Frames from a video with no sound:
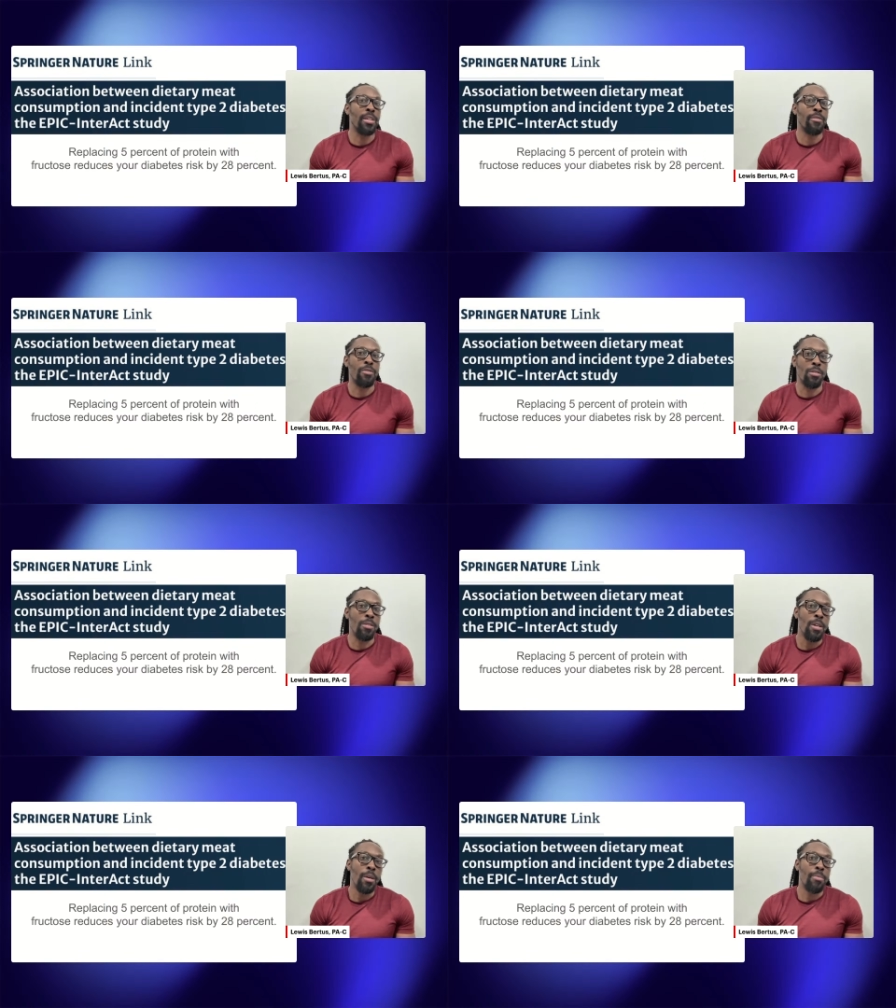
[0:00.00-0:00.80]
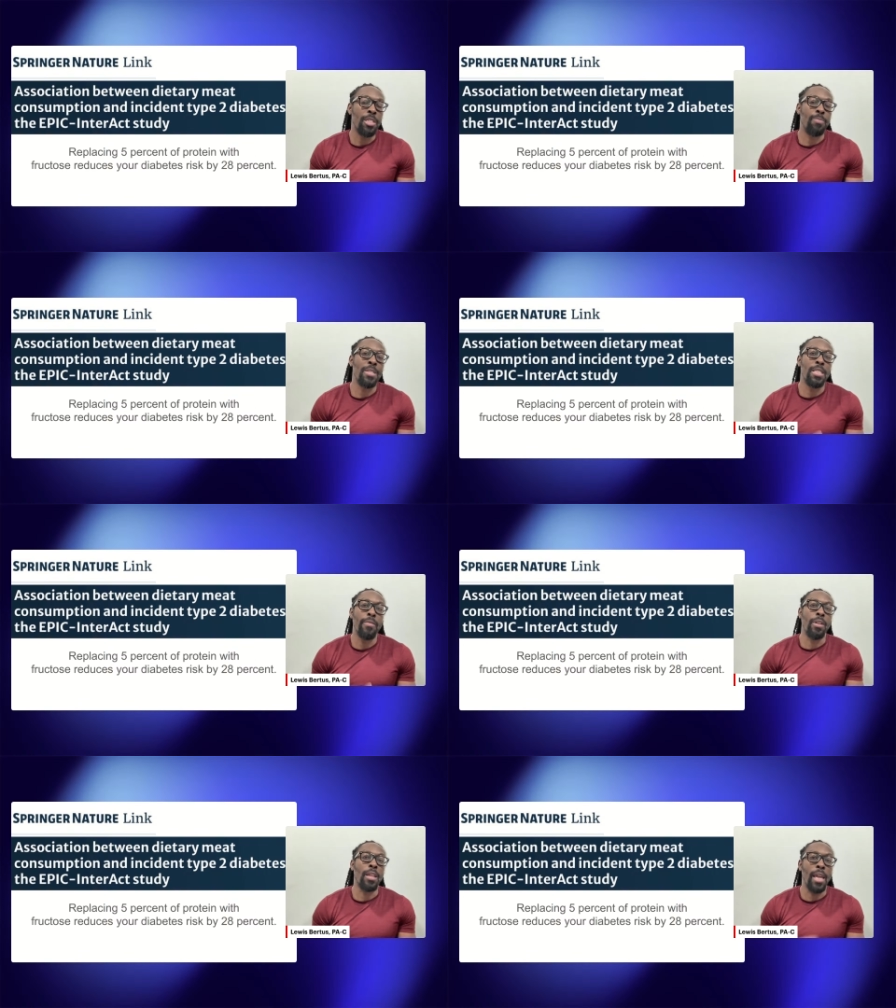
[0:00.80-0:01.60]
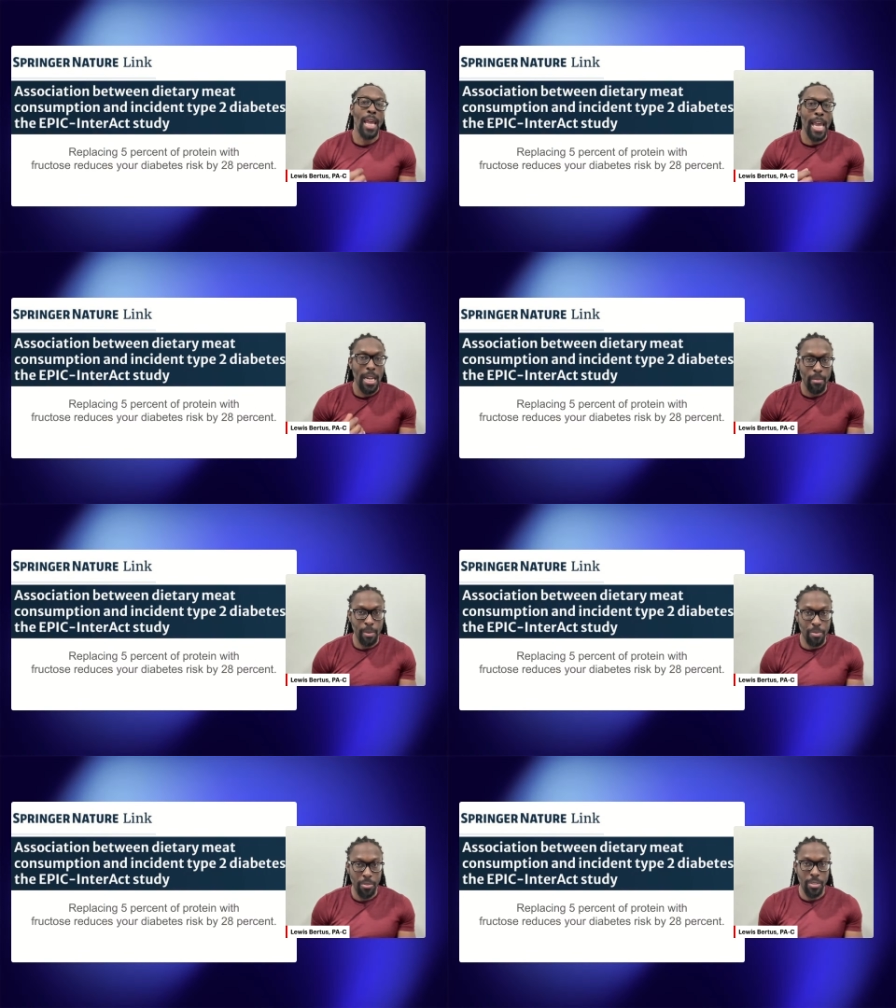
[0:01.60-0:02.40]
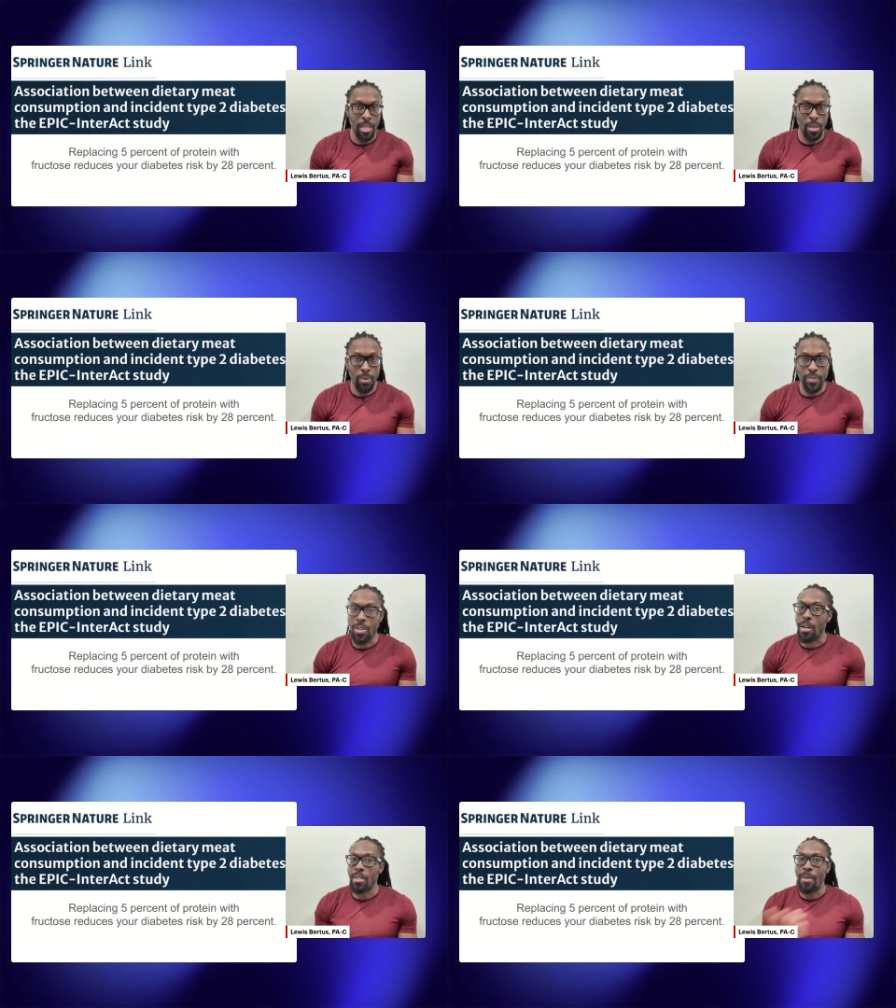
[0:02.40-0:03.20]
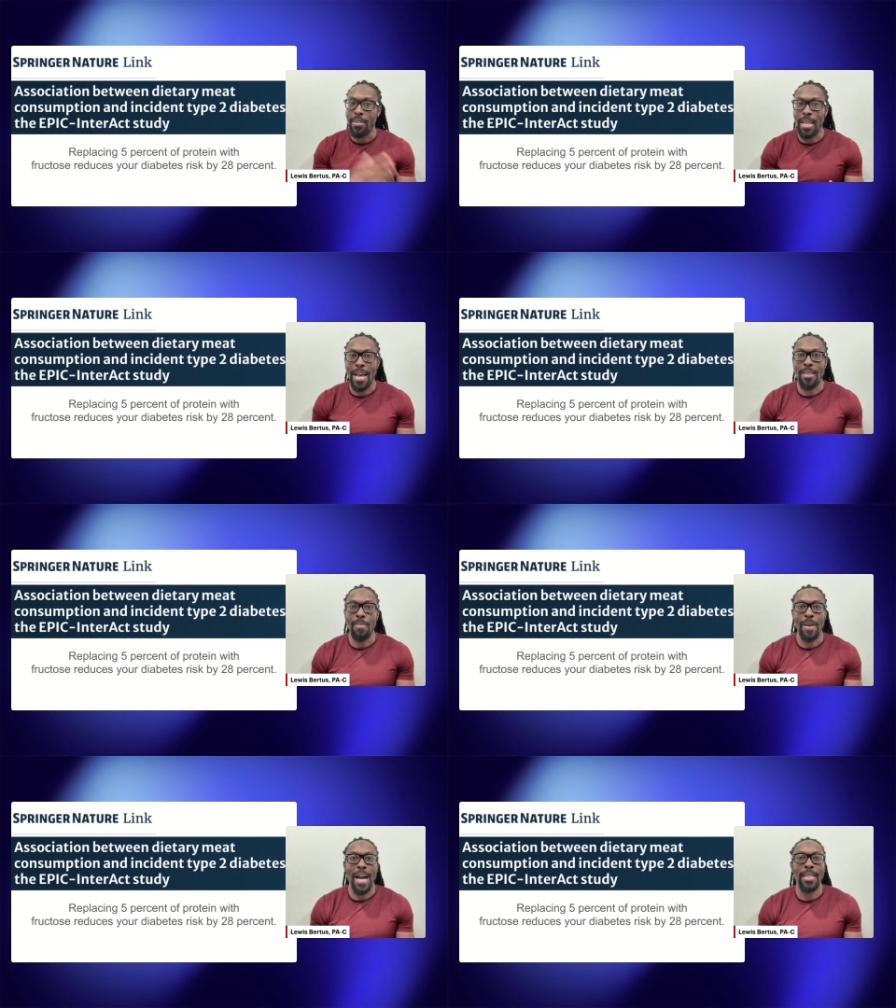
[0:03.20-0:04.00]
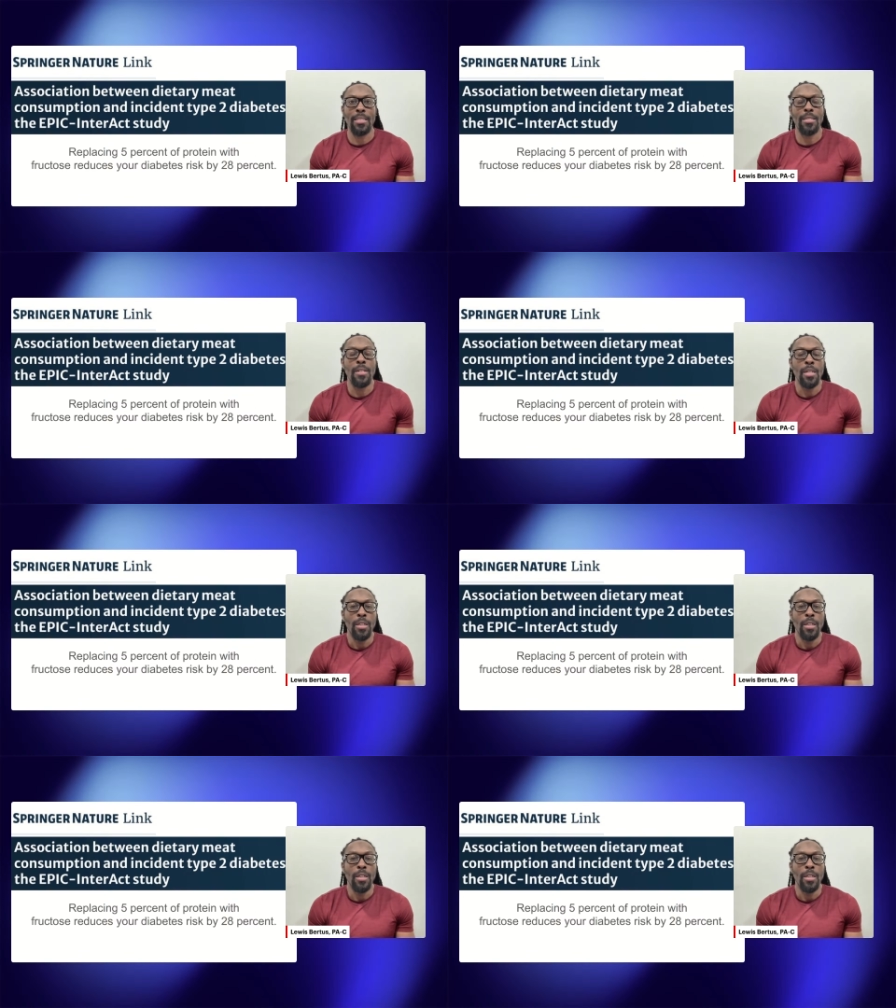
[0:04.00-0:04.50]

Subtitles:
play a role, specifically animal protein. We've talked about that in the past.